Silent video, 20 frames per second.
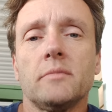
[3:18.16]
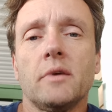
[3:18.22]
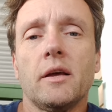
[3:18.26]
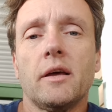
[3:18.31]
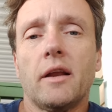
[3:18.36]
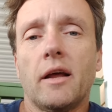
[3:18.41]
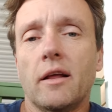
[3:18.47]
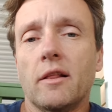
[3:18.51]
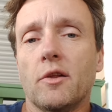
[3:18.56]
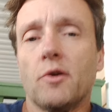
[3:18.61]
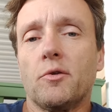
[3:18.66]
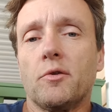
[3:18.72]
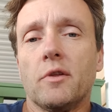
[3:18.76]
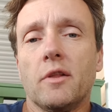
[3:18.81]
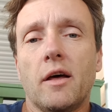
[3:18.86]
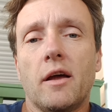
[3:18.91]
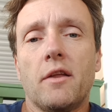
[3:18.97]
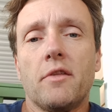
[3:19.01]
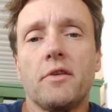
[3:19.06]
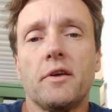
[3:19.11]
And I learned a
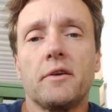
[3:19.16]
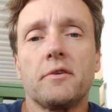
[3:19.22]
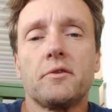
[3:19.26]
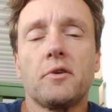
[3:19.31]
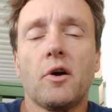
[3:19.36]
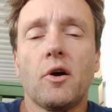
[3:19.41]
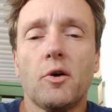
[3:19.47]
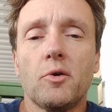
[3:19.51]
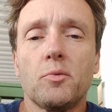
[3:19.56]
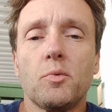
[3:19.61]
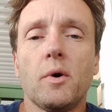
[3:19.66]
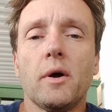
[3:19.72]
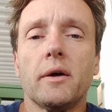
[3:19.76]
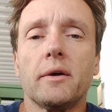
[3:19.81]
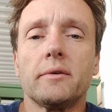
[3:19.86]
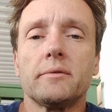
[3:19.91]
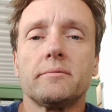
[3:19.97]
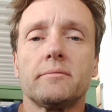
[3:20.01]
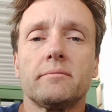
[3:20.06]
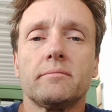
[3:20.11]
lot of things the hard way,
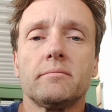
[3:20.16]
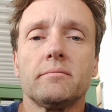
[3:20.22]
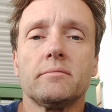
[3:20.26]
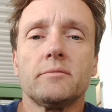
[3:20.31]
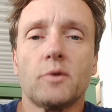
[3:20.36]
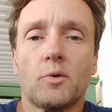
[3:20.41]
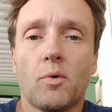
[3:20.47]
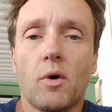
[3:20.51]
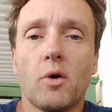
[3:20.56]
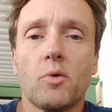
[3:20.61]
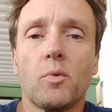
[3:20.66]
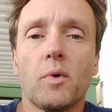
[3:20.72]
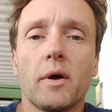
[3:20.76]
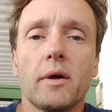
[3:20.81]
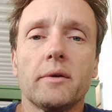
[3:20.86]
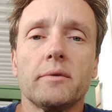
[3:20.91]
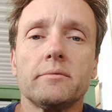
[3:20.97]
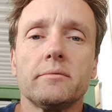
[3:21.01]
the wrong way.